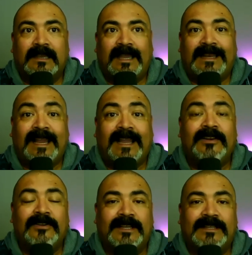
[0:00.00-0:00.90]
And I
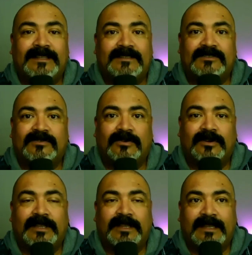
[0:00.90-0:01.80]
look at that
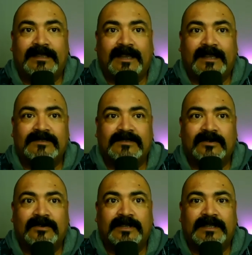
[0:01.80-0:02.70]
story, and that
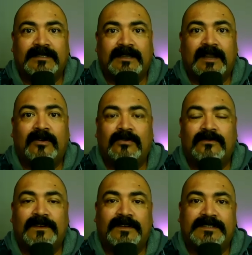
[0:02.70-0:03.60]
story I hold
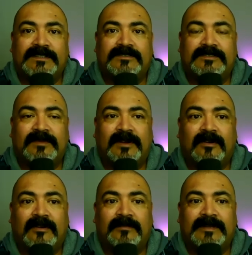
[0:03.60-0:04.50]
very dear to my
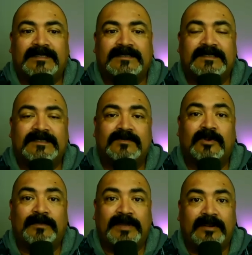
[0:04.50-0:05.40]
heart because this is
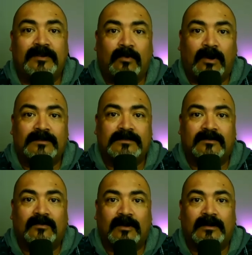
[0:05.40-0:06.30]
where Peter walked
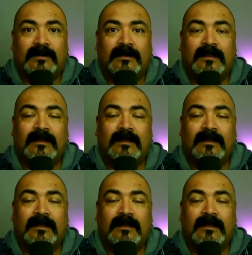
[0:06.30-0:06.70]
on water.